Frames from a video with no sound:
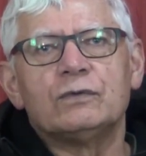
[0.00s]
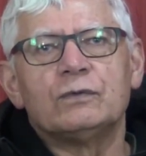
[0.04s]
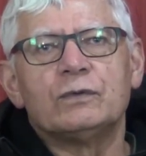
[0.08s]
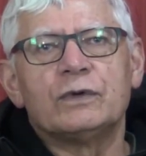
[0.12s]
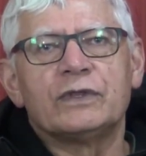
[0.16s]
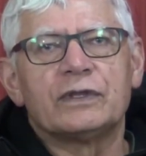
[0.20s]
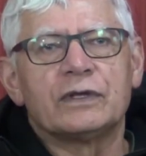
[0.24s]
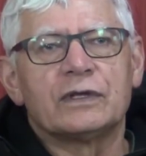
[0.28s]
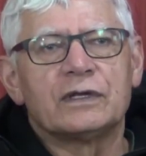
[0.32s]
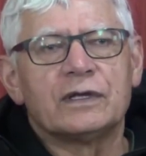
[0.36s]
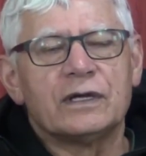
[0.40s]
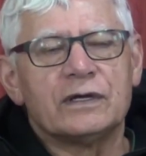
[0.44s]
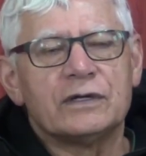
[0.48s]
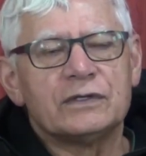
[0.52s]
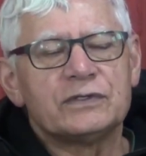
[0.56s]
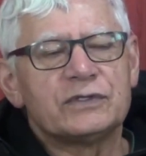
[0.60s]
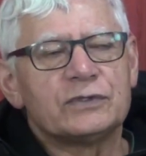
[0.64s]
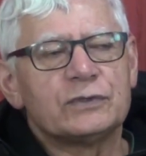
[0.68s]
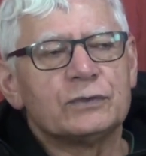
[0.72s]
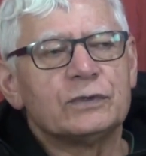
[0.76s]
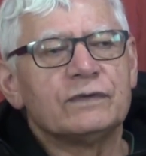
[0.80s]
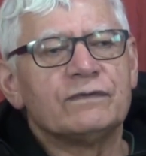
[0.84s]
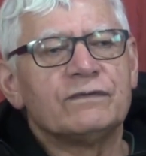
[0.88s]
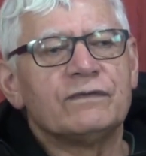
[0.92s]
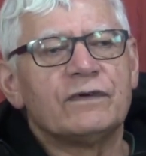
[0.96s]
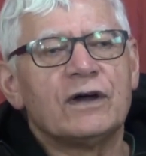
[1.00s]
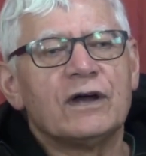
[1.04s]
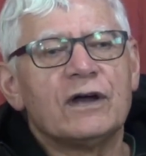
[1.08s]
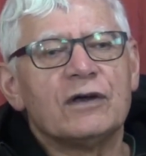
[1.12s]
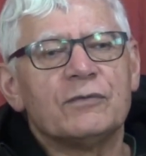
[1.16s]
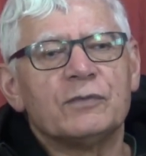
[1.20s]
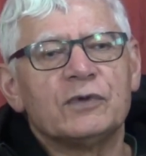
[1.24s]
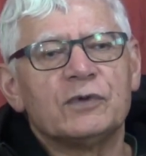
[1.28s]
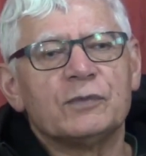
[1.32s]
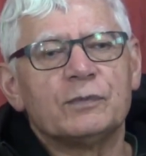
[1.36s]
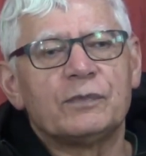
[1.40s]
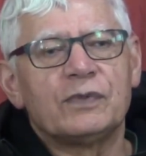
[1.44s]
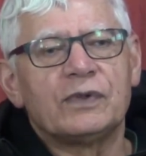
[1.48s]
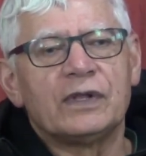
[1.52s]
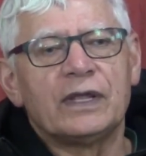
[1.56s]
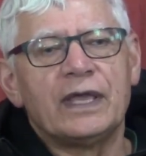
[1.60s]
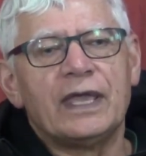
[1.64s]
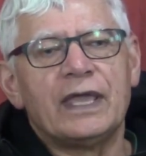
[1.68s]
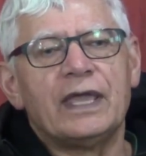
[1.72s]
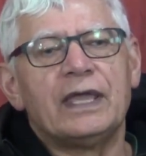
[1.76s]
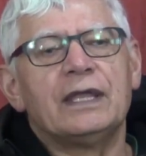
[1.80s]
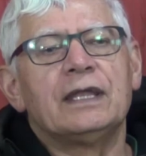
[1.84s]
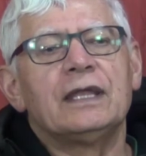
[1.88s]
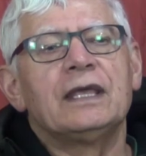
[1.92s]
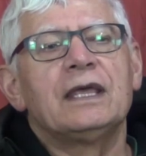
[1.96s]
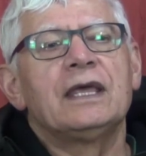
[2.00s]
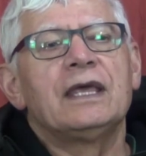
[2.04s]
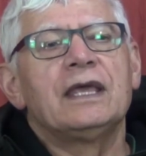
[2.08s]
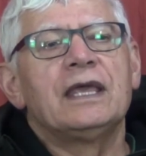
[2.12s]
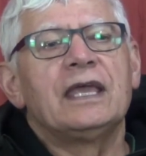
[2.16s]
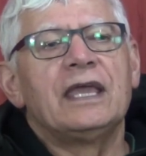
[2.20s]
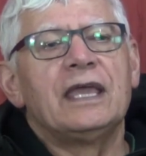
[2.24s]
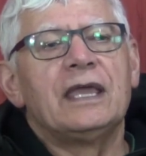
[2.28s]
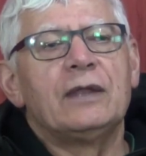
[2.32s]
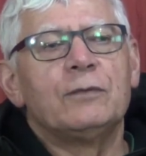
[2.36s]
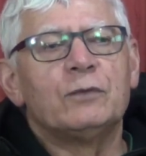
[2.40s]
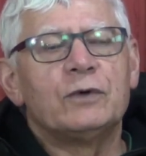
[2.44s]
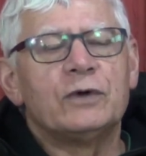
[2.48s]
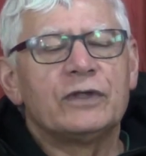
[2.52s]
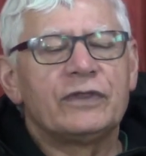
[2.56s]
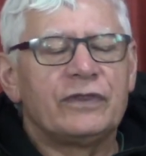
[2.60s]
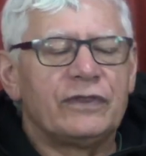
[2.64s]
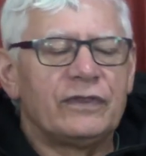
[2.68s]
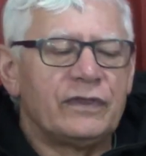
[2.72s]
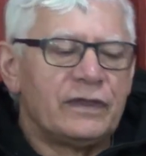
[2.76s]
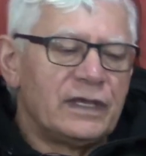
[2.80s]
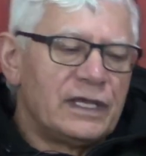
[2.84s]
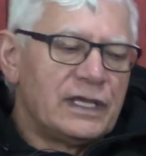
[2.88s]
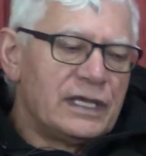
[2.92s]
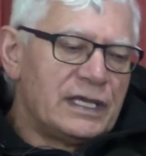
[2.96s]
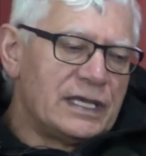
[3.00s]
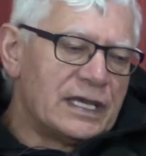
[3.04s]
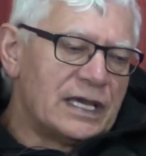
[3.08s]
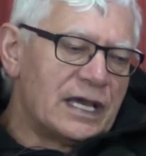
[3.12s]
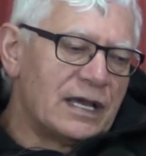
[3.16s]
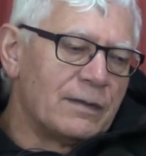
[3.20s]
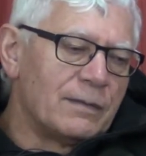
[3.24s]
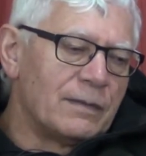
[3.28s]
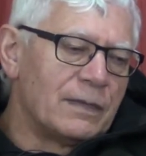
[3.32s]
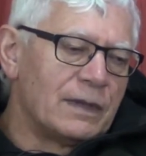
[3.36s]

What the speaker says: with the coastal environment plan and with the